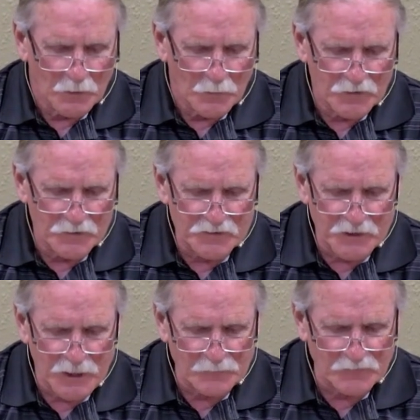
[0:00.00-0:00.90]
But in the
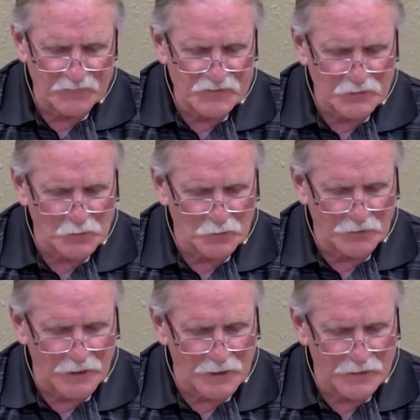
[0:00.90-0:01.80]
time of his old
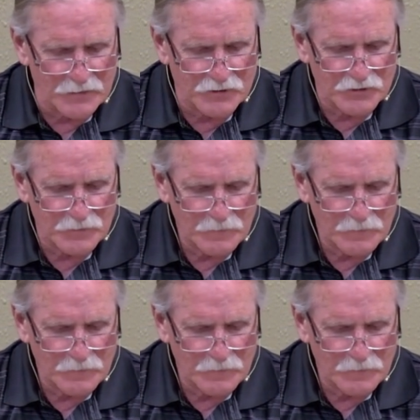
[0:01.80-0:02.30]
age,